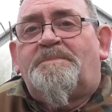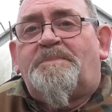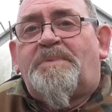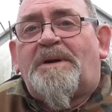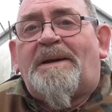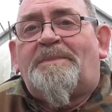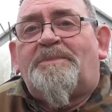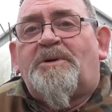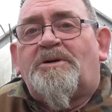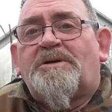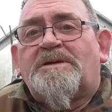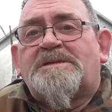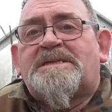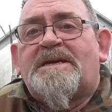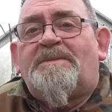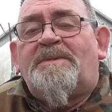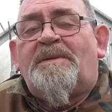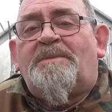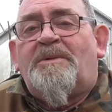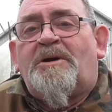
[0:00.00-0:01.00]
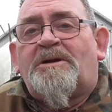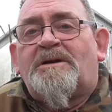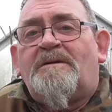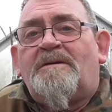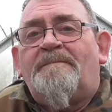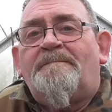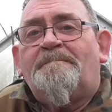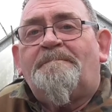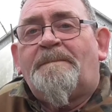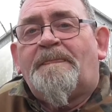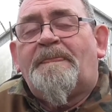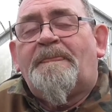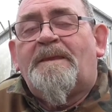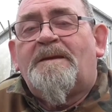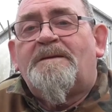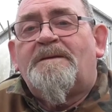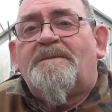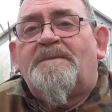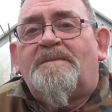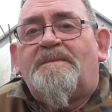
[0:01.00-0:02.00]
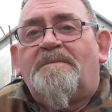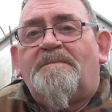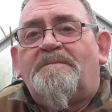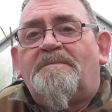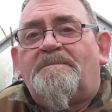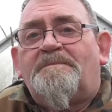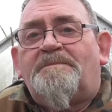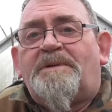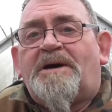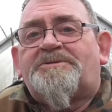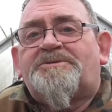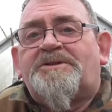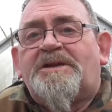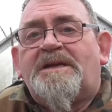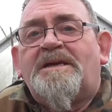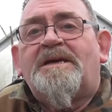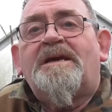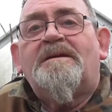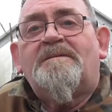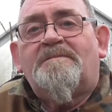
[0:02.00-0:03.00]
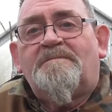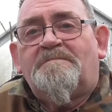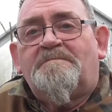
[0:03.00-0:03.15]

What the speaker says: But I bought a similar model, battery